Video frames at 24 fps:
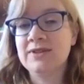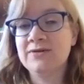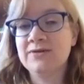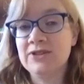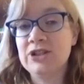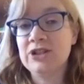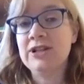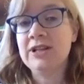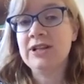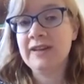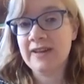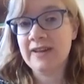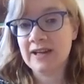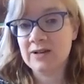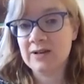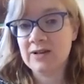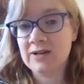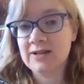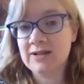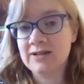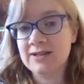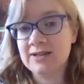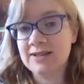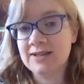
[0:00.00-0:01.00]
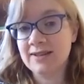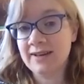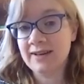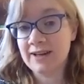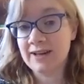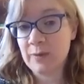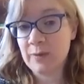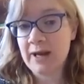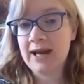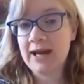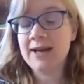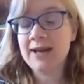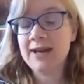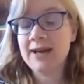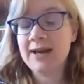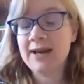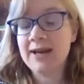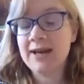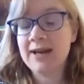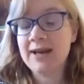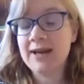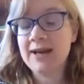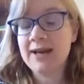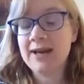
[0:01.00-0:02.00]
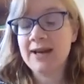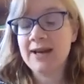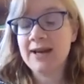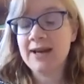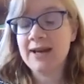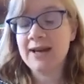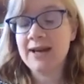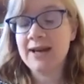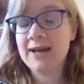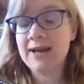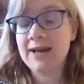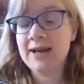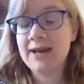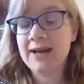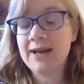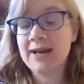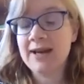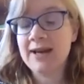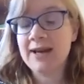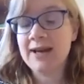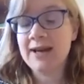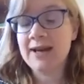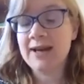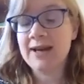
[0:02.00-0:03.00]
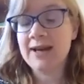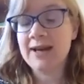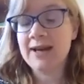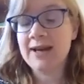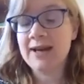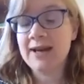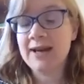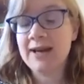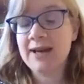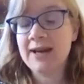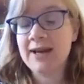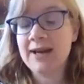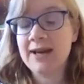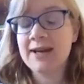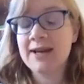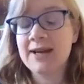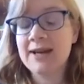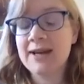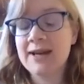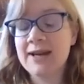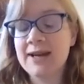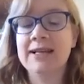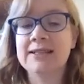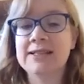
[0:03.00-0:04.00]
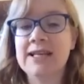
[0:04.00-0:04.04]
officially then design a pack and had an official launch in October